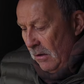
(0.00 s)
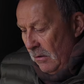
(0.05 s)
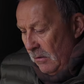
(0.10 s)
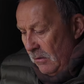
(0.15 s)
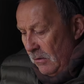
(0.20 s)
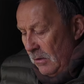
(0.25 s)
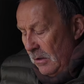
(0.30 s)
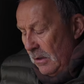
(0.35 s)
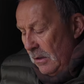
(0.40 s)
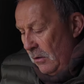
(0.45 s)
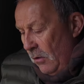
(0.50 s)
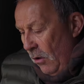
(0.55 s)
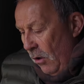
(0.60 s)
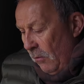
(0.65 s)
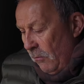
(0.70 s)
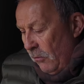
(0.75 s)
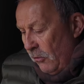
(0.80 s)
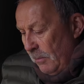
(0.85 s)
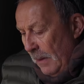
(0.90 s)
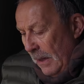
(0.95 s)
a
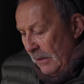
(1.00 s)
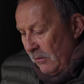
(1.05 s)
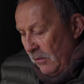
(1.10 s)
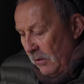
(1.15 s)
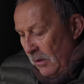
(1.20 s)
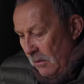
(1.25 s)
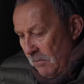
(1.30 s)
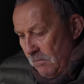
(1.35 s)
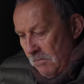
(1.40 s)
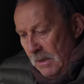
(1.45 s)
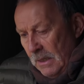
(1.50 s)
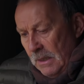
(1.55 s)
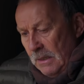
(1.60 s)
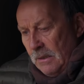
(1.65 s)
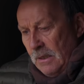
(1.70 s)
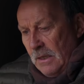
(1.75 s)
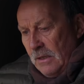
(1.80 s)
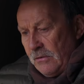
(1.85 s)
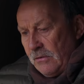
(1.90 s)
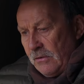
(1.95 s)
lot of respects, I don't
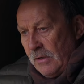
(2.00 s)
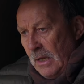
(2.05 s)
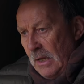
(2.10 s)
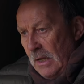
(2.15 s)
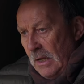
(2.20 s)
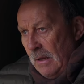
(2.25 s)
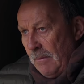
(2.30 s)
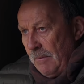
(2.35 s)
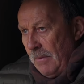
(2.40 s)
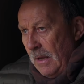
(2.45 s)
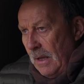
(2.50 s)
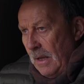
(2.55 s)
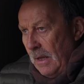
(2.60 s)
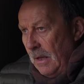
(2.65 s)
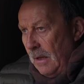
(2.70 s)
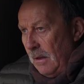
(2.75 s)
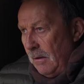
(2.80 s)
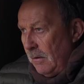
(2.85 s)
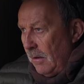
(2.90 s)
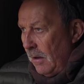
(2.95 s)
mean this in a,
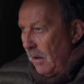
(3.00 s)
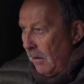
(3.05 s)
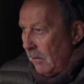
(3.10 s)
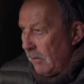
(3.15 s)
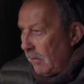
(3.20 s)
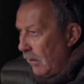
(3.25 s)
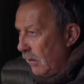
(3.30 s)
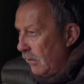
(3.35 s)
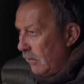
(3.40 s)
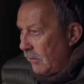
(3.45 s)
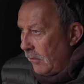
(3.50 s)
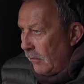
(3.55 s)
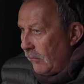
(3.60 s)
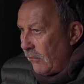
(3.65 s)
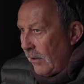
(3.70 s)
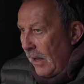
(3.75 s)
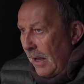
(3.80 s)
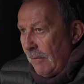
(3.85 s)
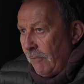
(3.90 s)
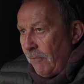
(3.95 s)
you know, to
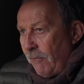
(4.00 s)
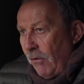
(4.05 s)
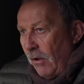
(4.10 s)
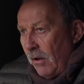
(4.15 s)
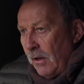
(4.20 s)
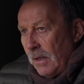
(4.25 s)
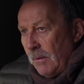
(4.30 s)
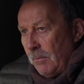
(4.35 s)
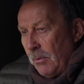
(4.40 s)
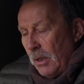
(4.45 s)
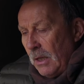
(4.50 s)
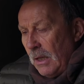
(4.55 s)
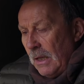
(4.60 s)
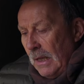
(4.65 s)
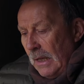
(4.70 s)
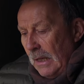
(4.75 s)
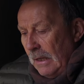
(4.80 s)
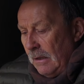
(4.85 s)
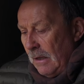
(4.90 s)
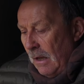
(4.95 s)
sound funny, but
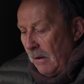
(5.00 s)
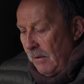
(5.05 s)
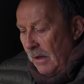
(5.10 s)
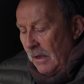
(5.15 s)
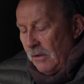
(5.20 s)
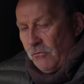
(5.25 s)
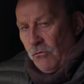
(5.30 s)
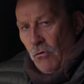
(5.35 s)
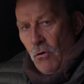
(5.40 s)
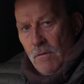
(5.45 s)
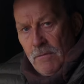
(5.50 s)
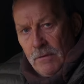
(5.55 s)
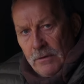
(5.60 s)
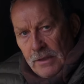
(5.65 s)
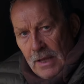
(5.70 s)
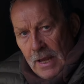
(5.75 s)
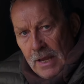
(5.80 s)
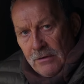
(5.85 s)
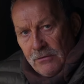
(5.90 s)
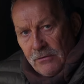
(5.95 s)
it, you know, they drive a
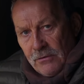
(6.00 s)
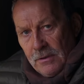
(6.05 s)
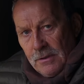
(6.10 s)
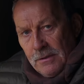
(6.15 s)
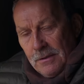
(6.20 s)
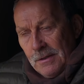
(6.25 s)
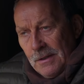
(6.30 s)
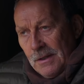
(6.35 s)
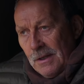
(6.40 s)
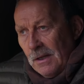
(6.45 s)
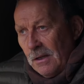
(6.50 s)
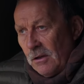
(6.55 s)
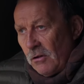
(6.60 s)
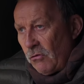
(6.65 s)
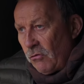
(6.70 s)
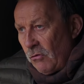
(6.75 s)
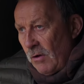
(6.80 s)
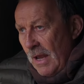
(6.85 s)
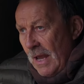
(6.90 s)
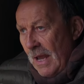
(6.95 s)
desk
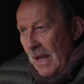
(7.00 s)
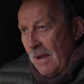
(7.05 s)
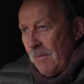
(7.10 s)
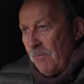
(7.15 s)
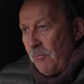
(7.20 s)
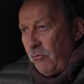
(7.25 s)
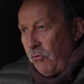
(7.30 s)
creating